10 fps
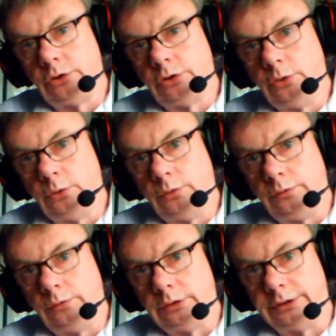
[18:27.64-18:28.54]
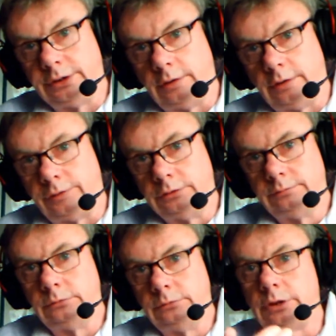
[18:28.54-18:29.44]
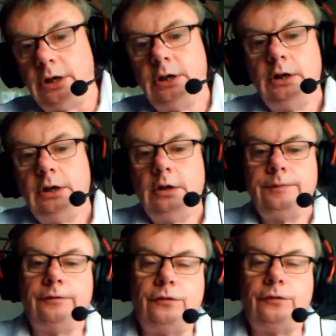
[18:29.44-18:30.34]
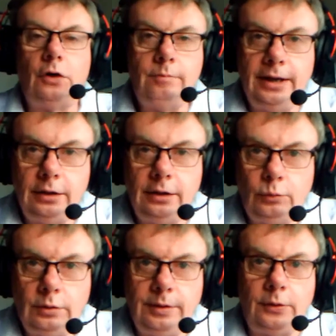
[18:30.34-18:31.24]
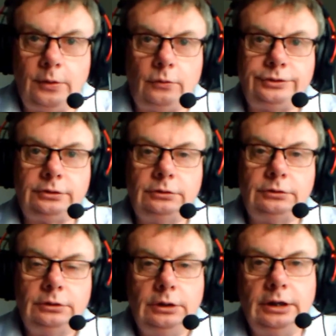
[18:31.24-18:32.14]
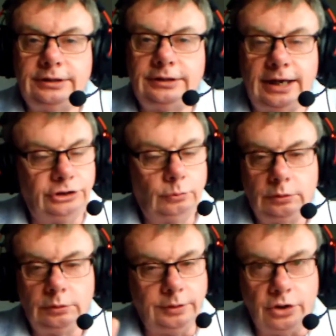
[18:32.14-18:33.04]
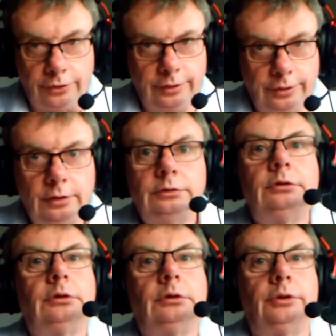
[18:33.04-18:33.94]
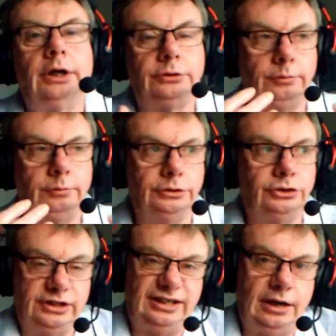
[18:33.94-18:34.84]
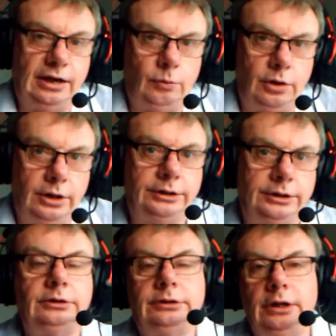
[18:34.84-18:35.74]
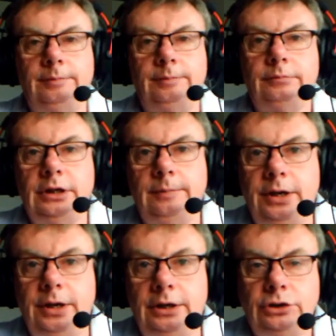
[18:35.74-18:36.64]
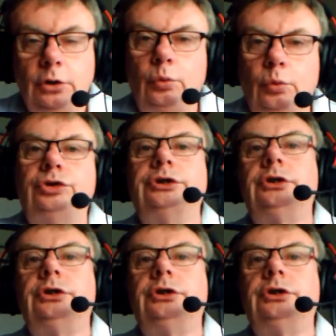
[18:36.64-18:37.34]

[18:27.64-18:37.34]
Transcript: to the server, okay? The form method will be post, its action will be nothing, okay? So it means it's just staying where it is, the same page, which